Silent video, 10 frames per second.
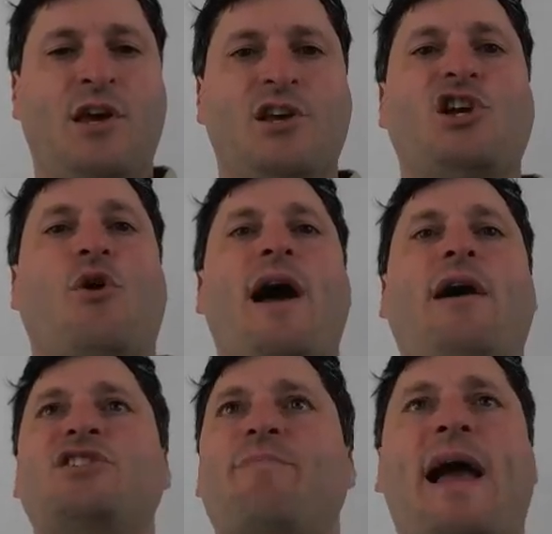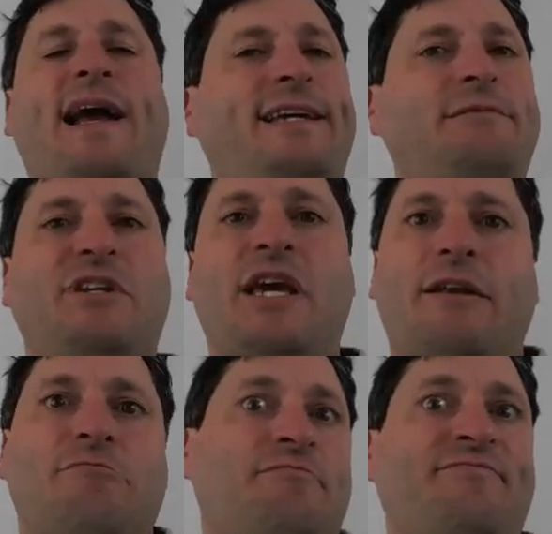So how does a packet
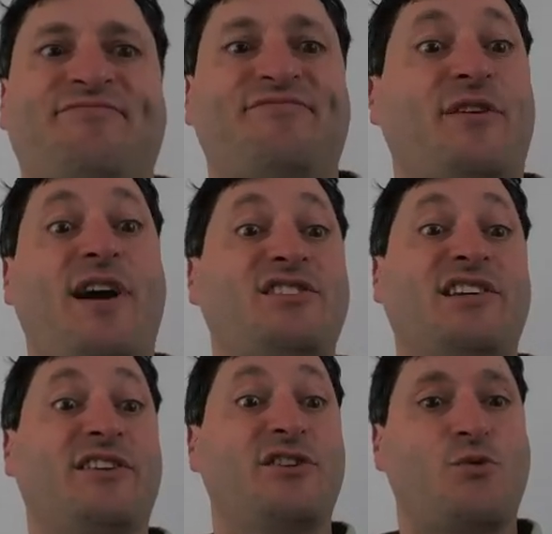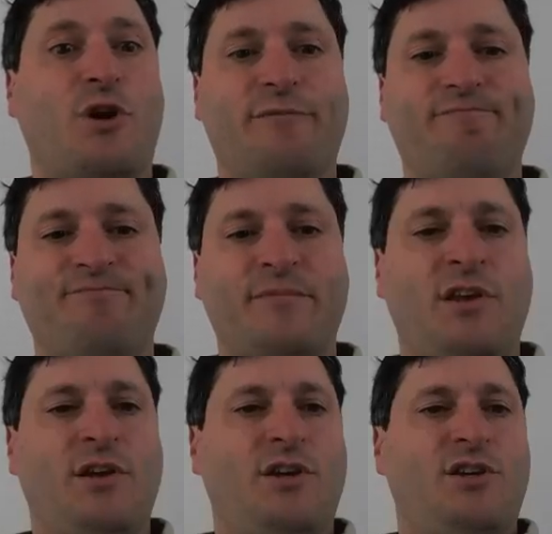get, how does any of this work?
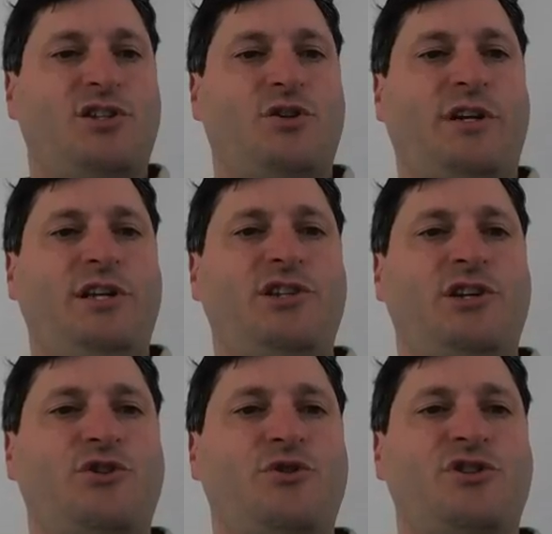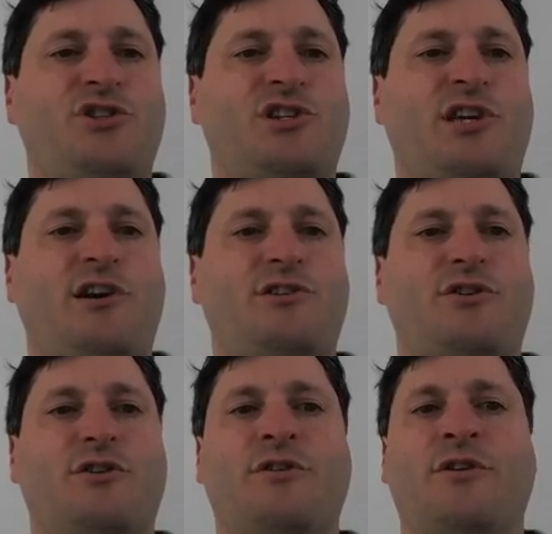So I need to introduce this
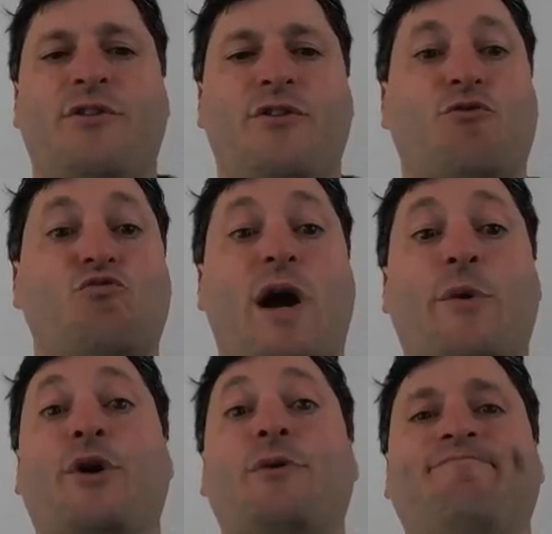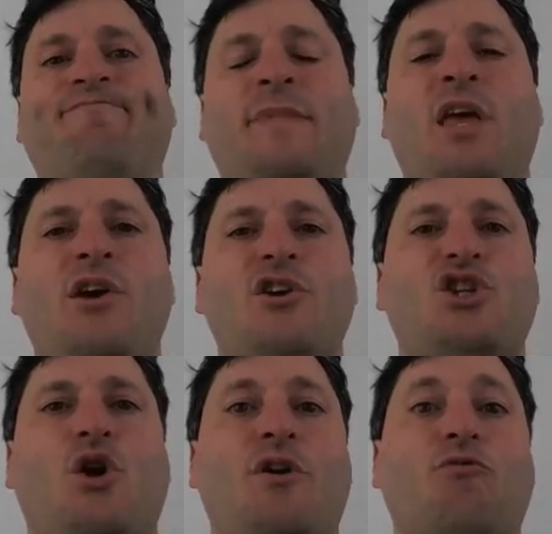character, the router.
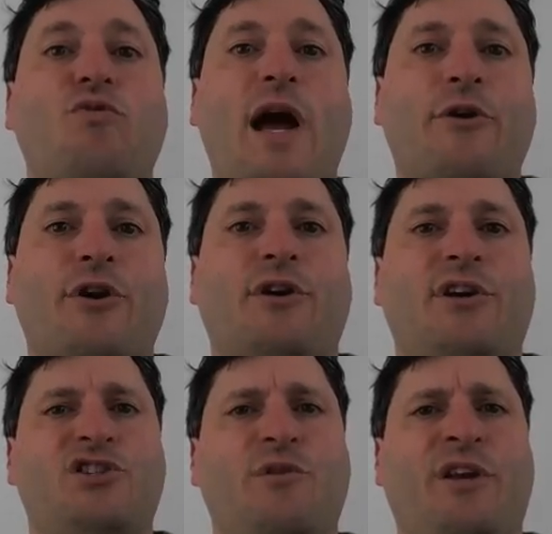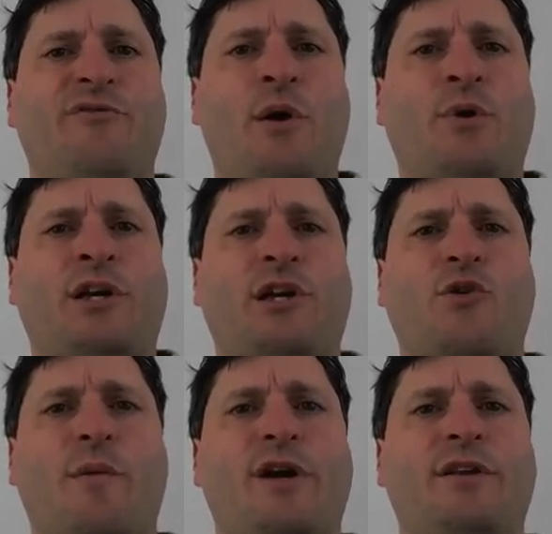So a router is a bit of networking
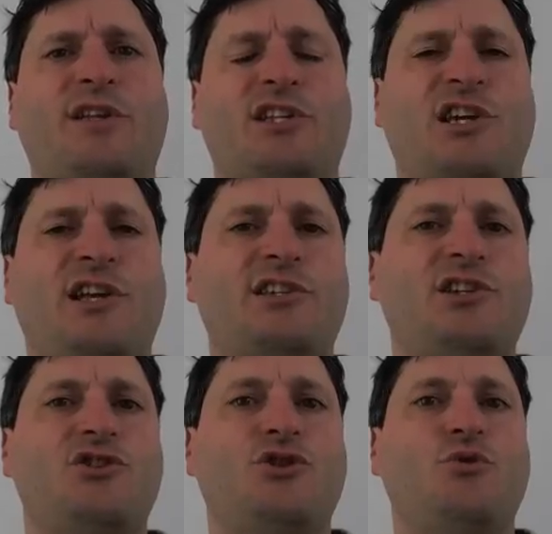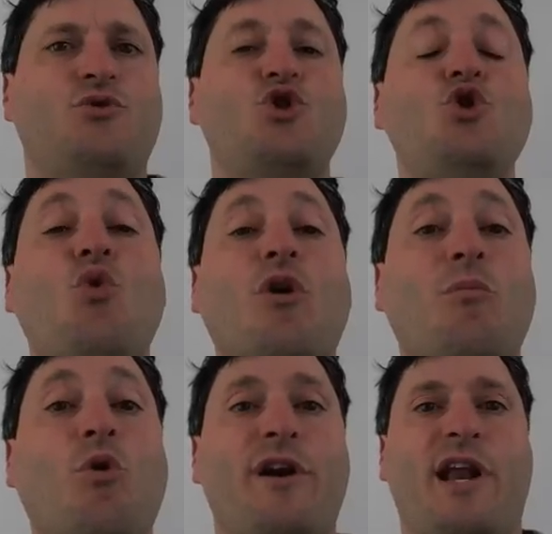equipment that's connected to 2 or
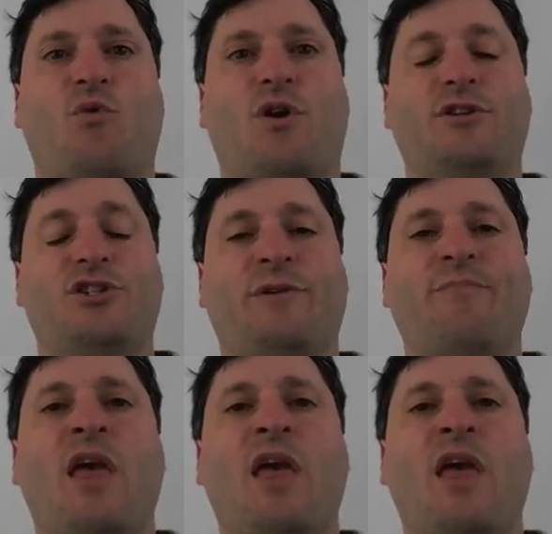more networks,